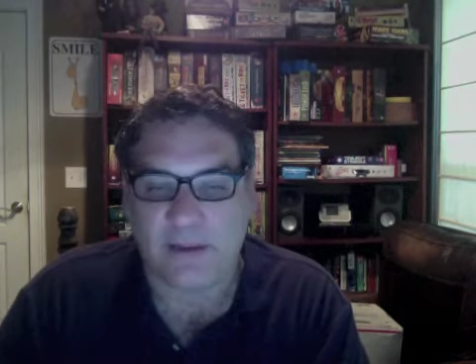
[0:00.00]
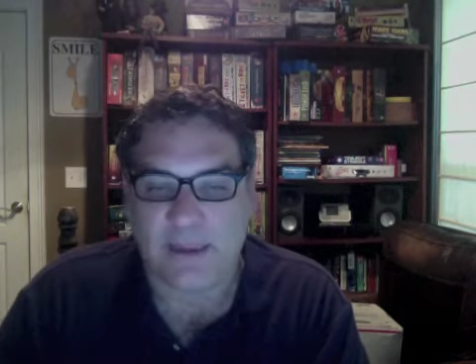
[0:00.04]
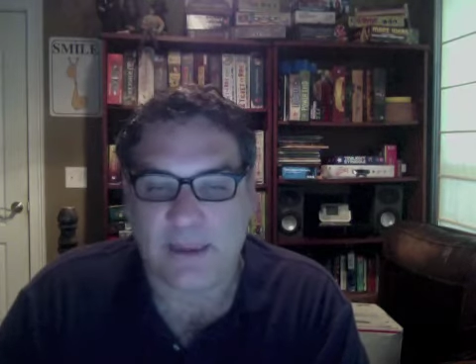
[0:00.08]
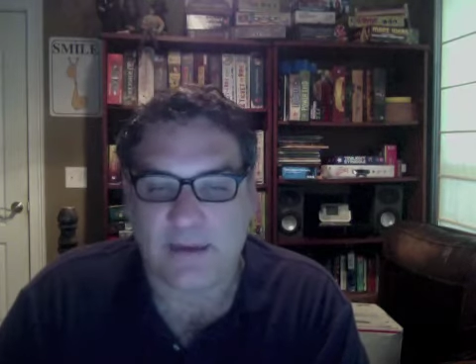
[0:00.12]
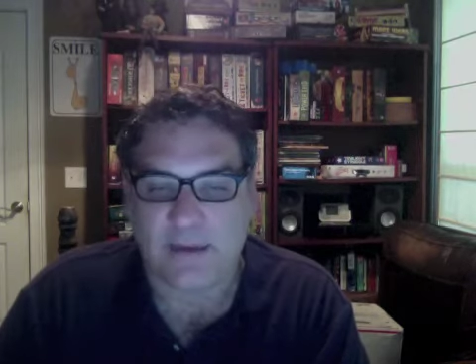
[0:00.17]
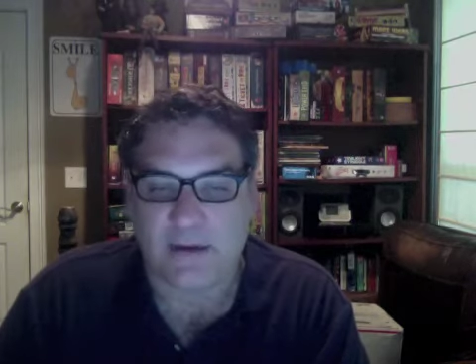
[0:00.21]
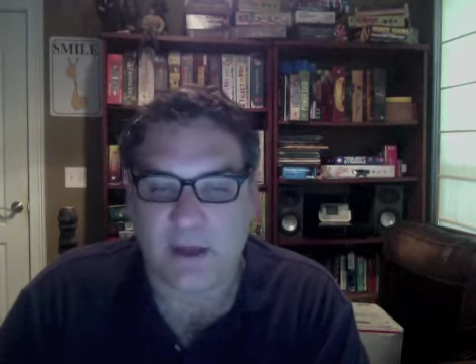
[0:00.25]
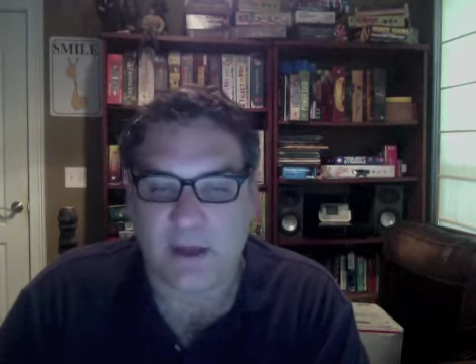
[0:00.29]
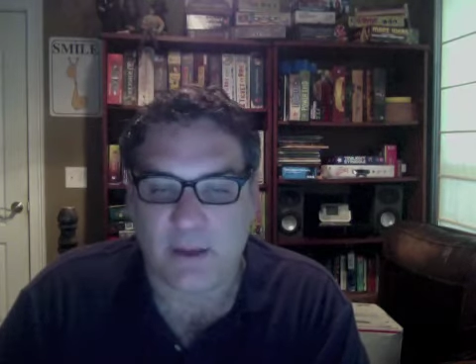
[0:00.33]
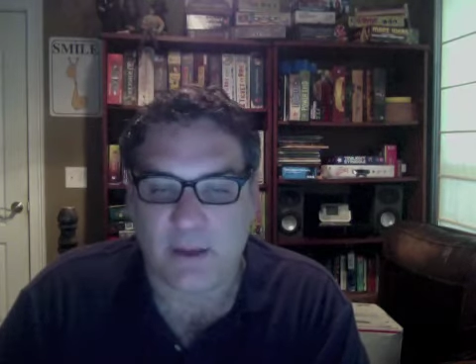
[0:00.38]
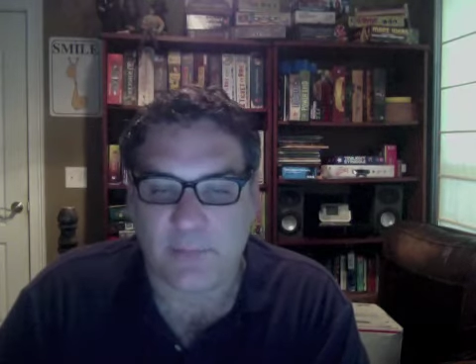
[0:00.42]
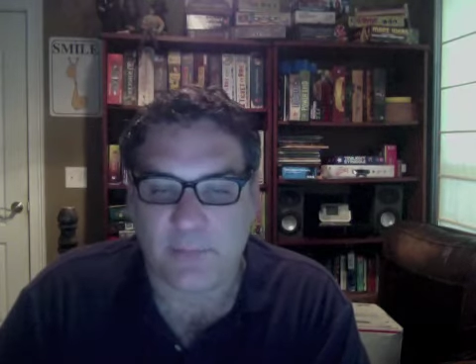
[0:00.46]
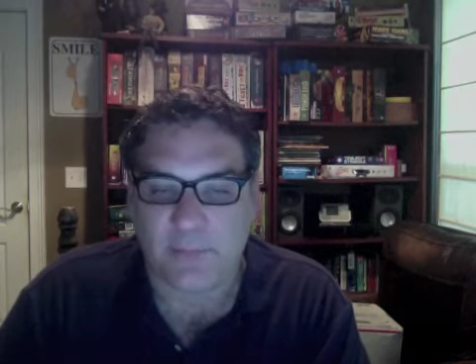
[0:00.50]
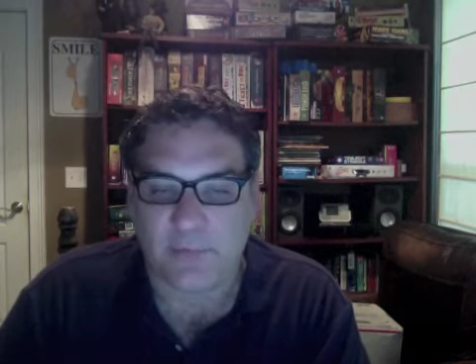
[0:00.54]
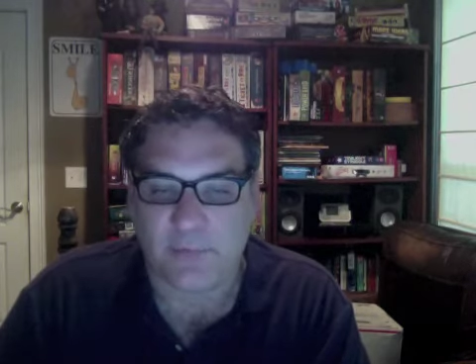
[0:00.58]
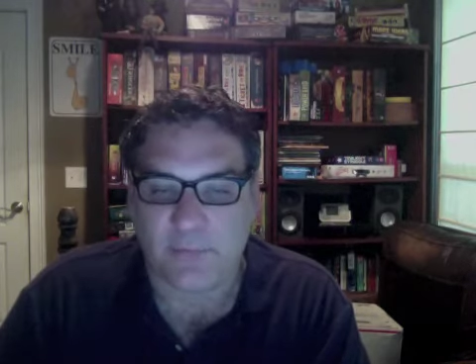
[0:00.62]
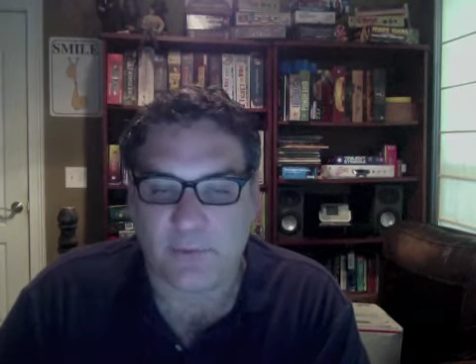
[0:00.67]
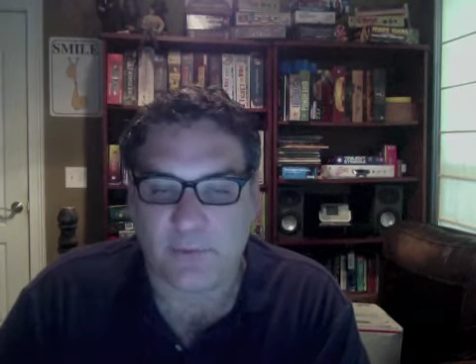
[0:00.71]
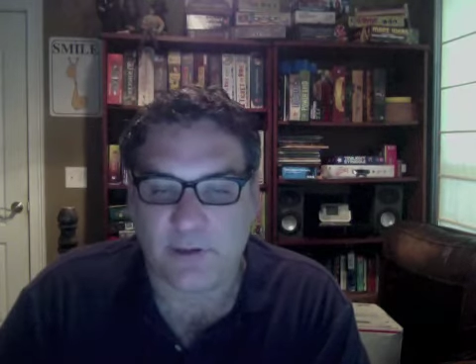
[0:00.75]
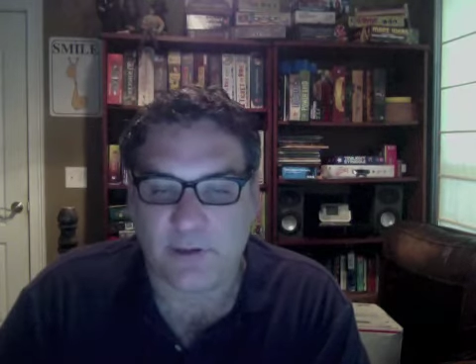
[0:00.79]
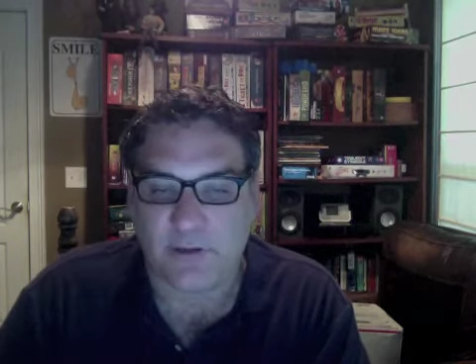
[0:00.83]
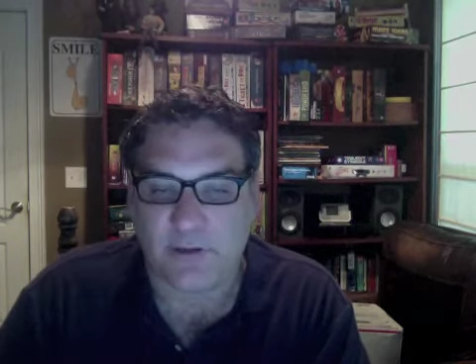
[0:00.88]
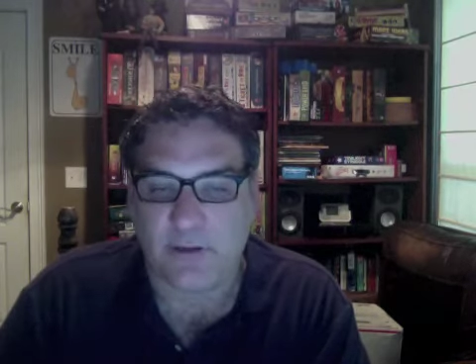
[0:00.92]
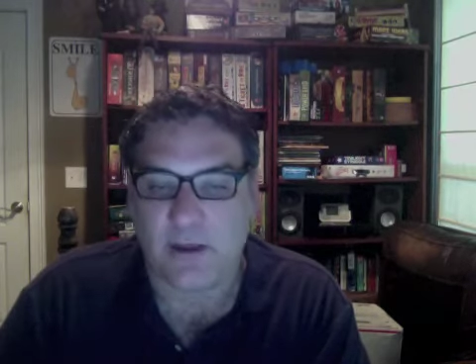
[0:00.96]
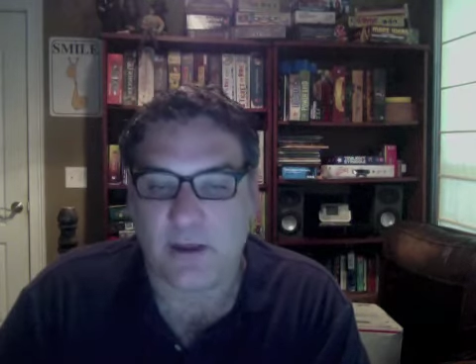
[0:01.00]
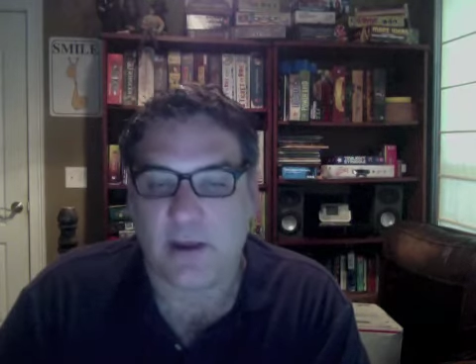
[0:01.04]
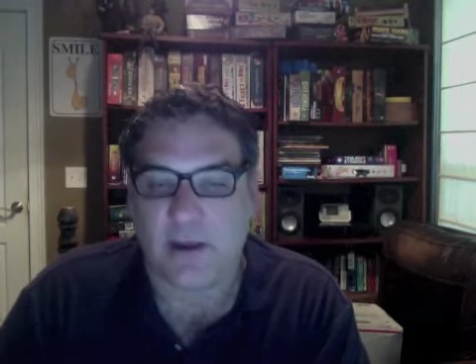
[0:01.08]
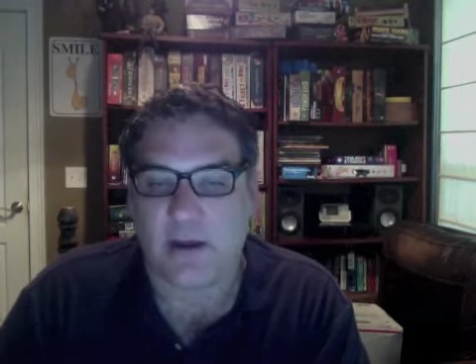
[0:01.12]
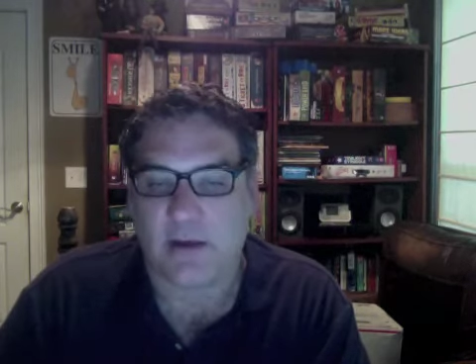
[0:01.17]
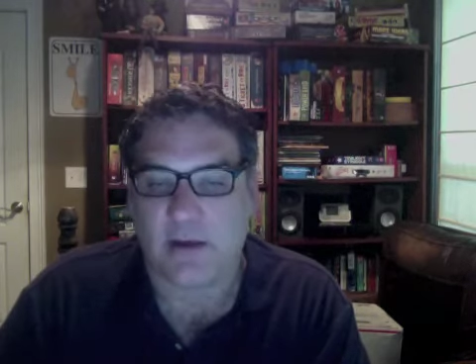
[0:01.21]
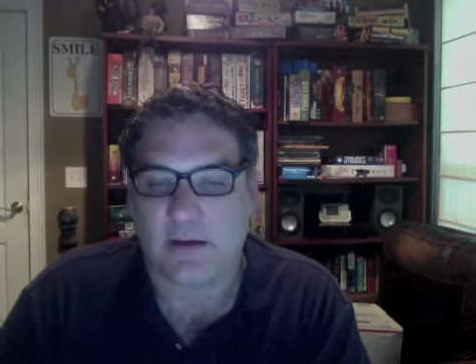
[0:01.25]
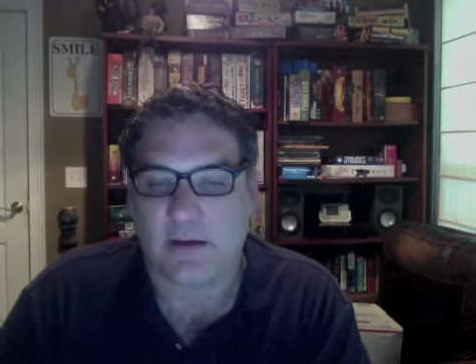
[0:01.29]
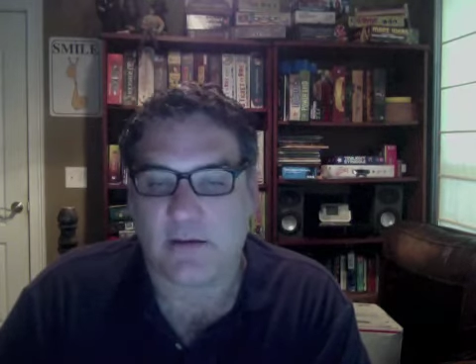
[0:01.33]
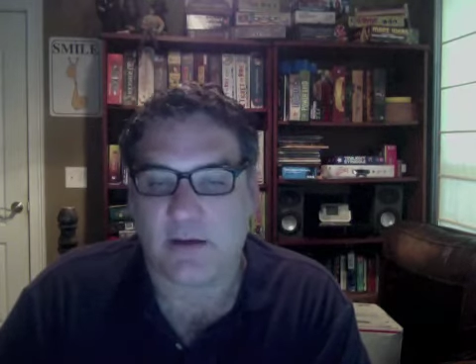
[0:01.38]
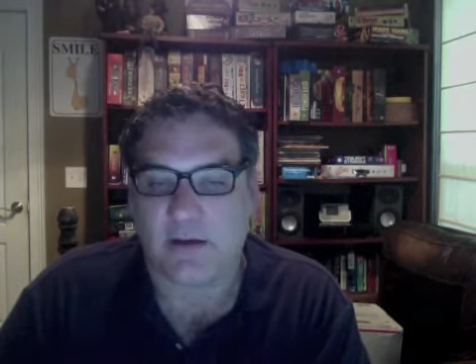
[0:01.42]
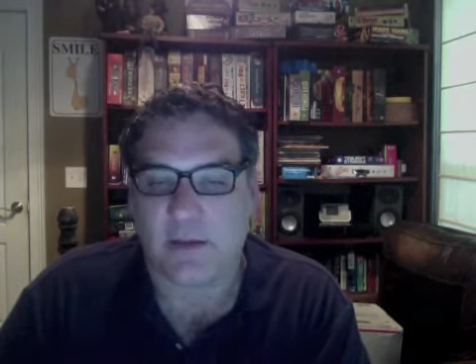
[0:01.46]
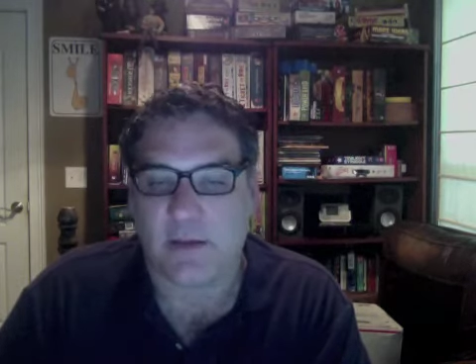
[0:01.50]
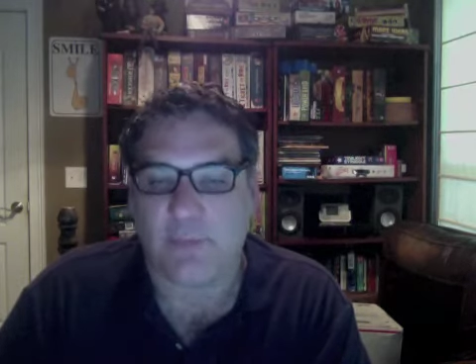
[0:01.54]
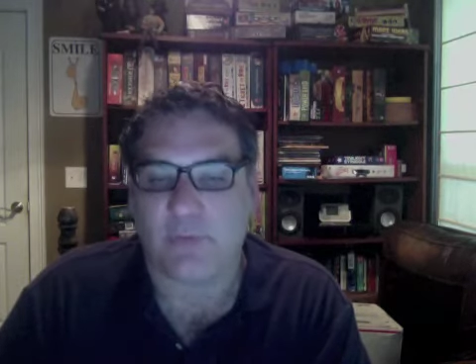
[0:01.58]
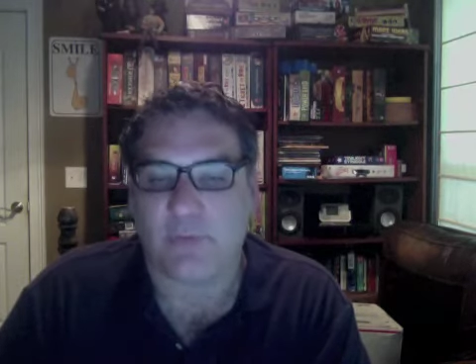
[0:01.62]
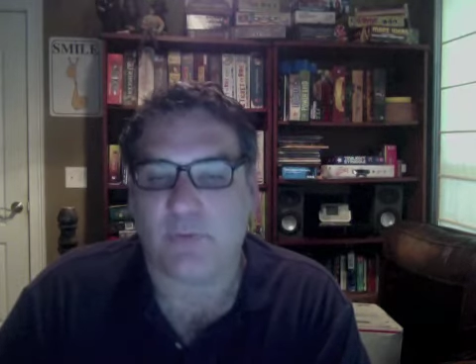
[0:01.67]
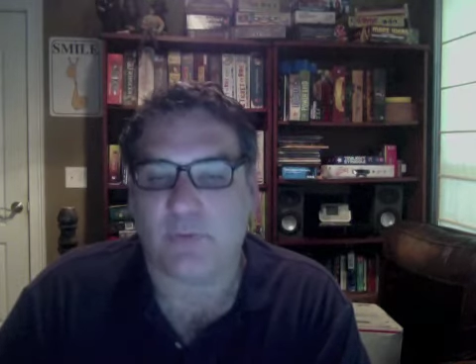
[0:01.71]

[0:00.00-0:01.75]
get a couple